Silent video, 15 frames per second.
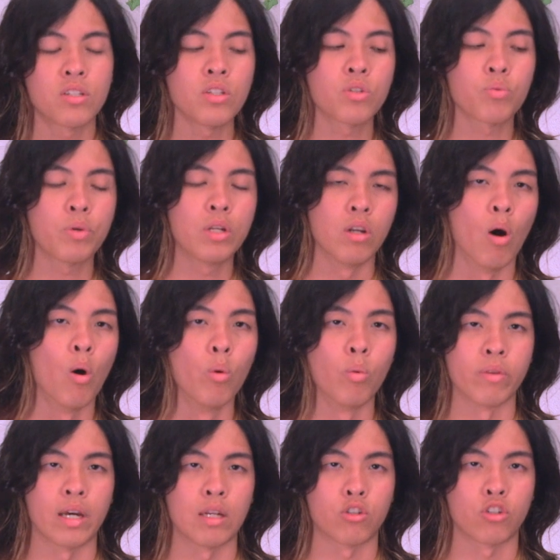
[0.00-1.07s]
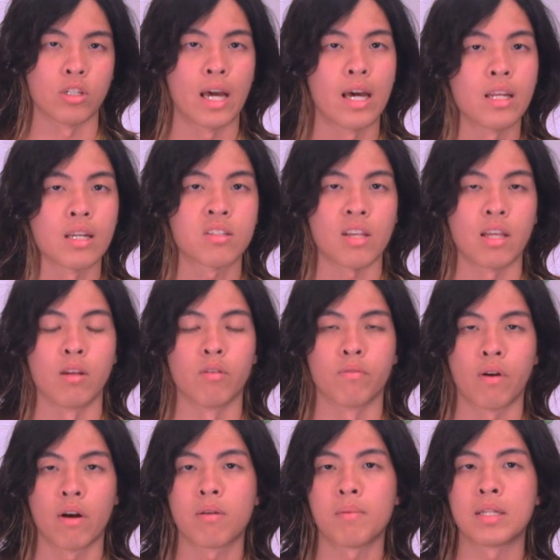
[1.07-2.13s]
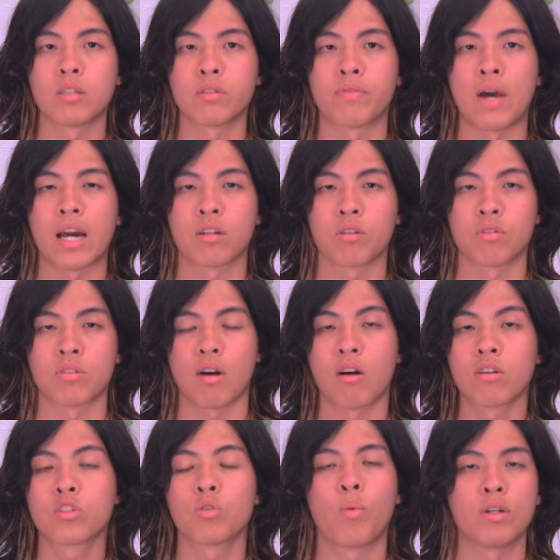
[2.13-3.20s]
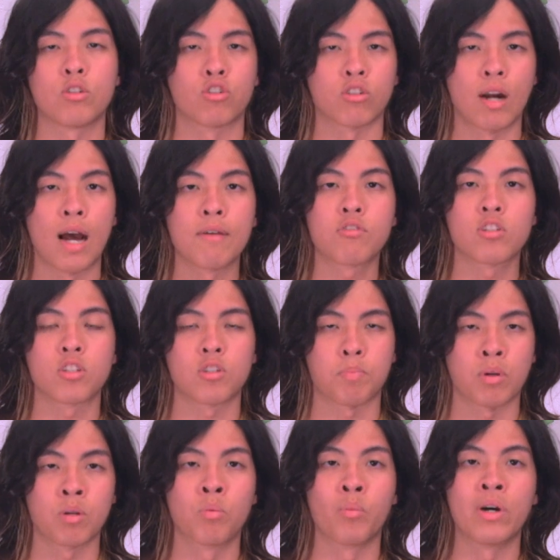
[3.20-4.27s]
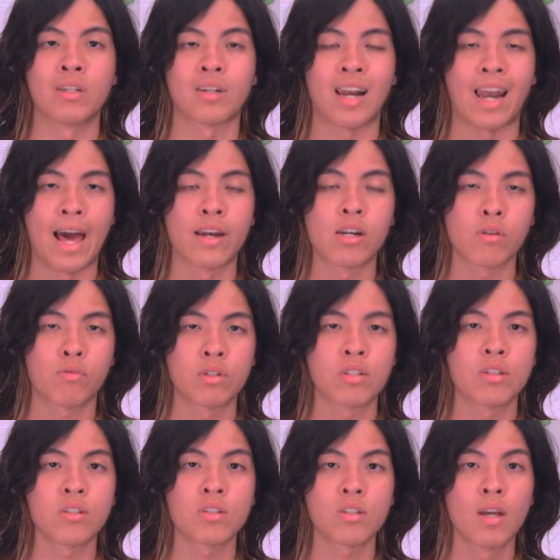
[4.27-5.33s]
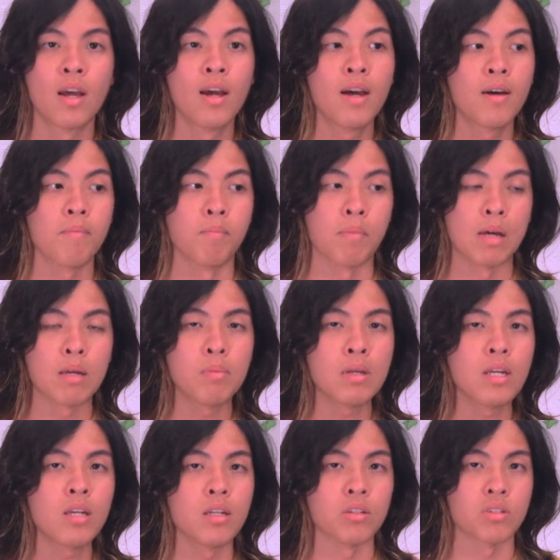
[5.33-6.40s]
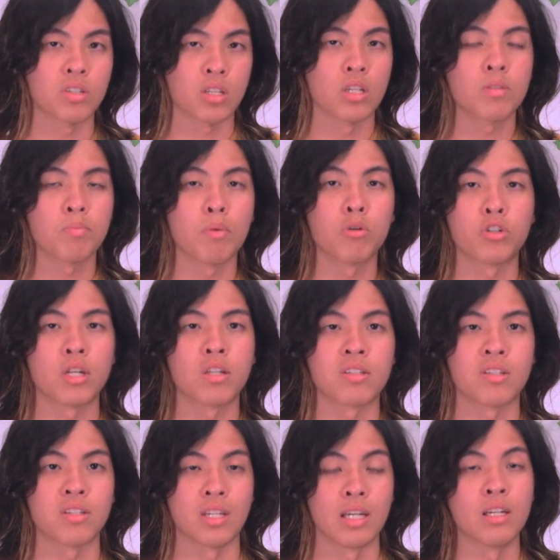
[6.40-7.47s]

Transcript: Since we know that genetics and environmental factors aren't what drives sperm whale clan differences, maybe schismogenesis